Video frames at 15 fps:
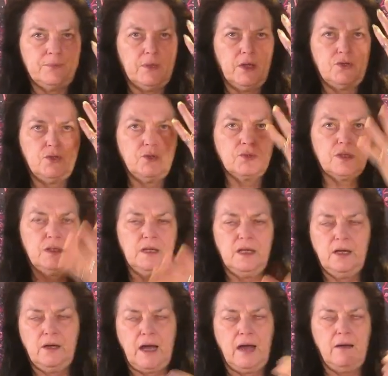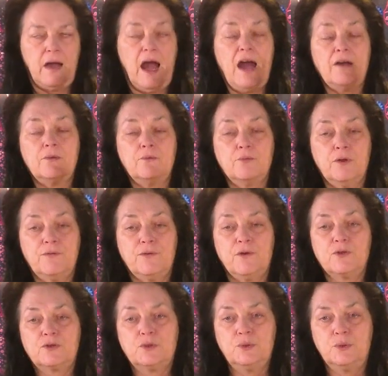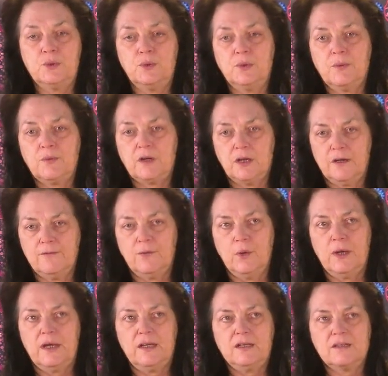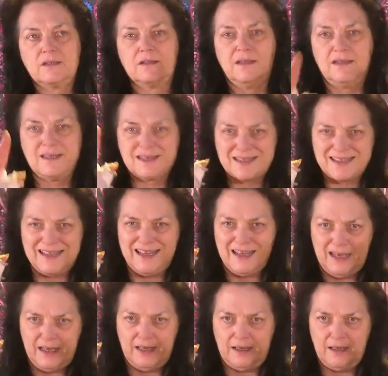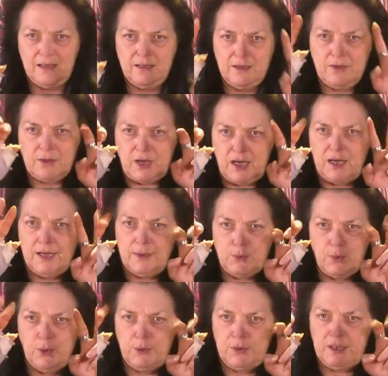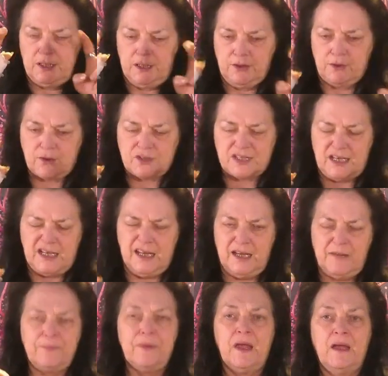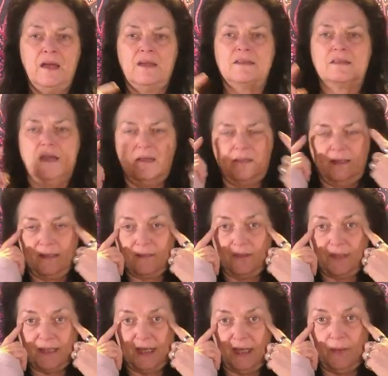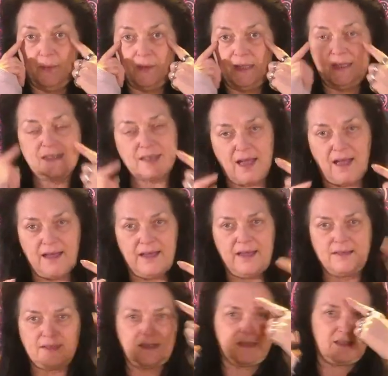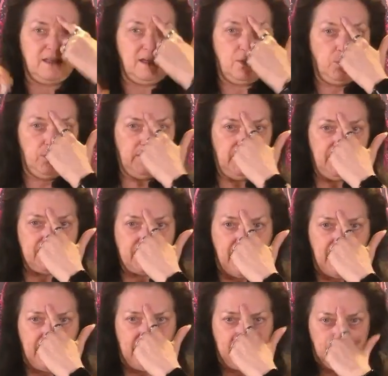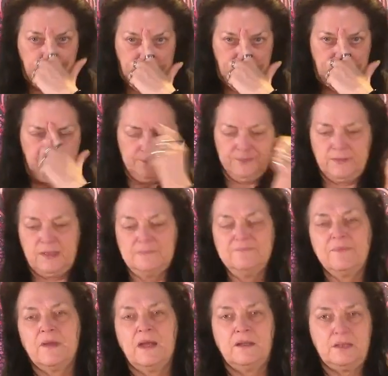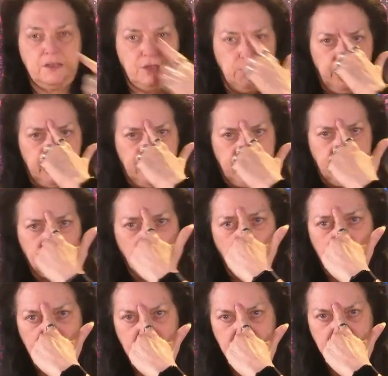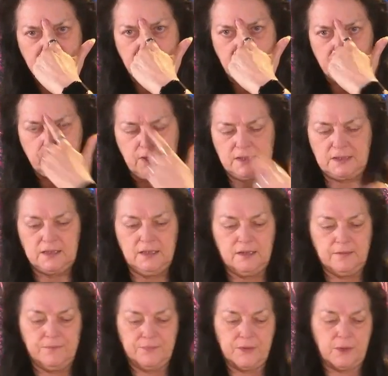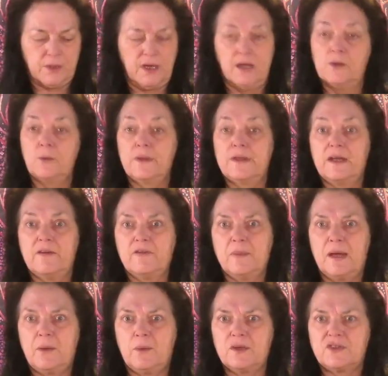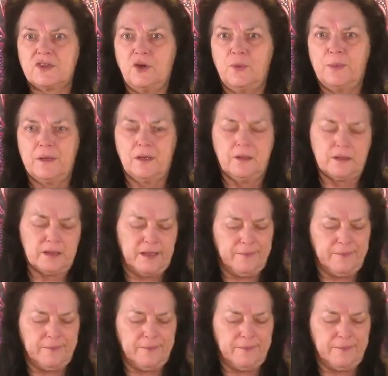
it's usually, you know, I, I refer to clairvoyant as seeing, okay, quoted here, seeing. It's not necessarily seeing with these eyes, it's seeing with this eye, okay? The third eye, the one that sits right there, okay? The one that everybody wants to open all the